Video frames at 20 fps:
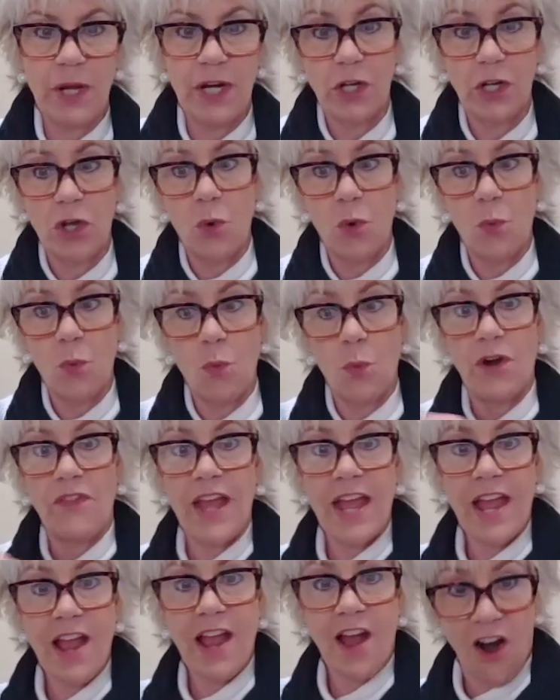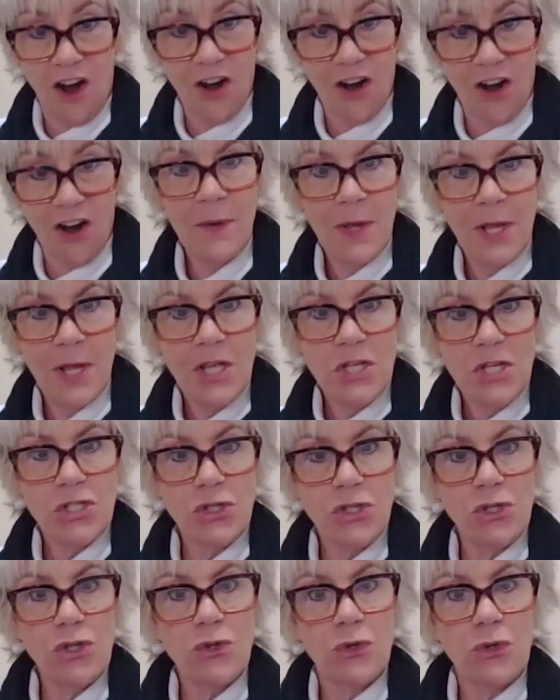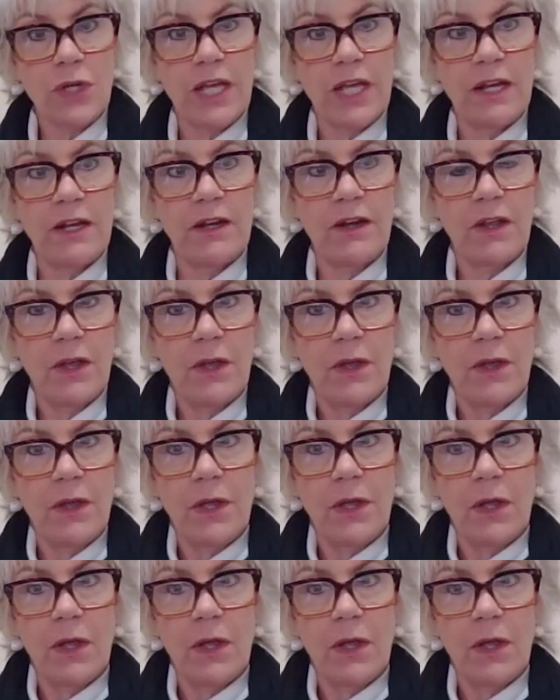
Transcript: You want to go where they are, so you can